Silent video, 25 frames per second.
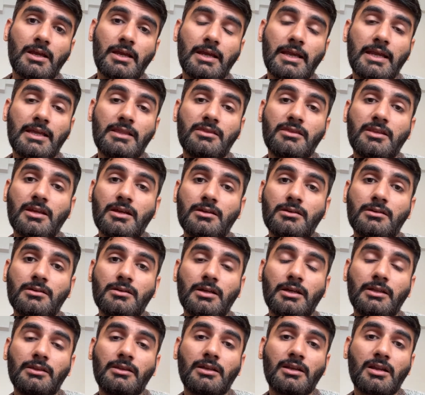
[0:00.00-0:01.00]
And then
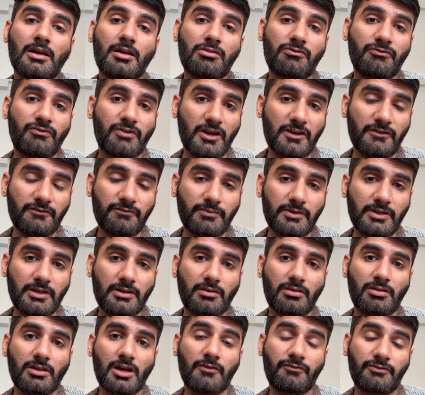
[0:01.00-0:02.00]
in the last 5
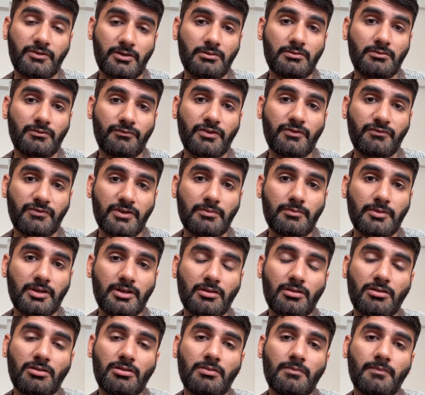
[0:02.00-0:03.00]
minutes, after 15
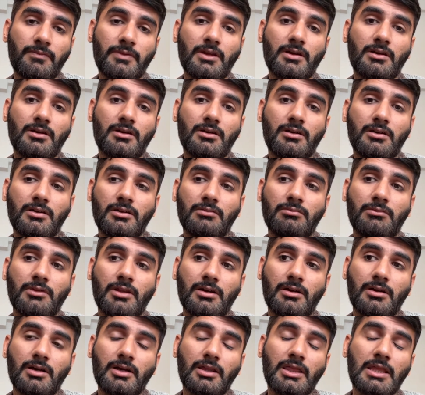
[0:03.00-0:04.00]
minutes,
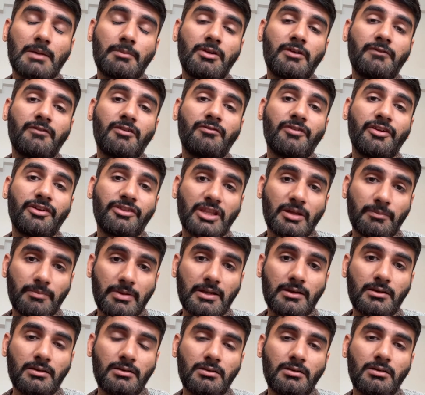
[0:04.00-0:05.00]
the examiner will ring the
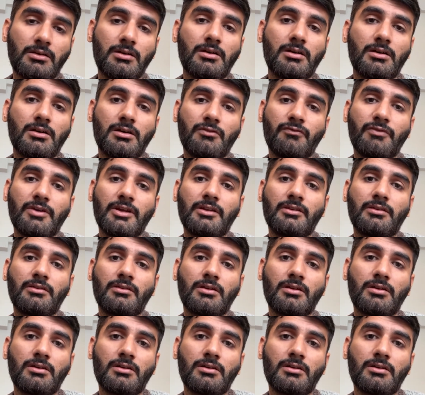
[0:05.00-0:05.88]
bell when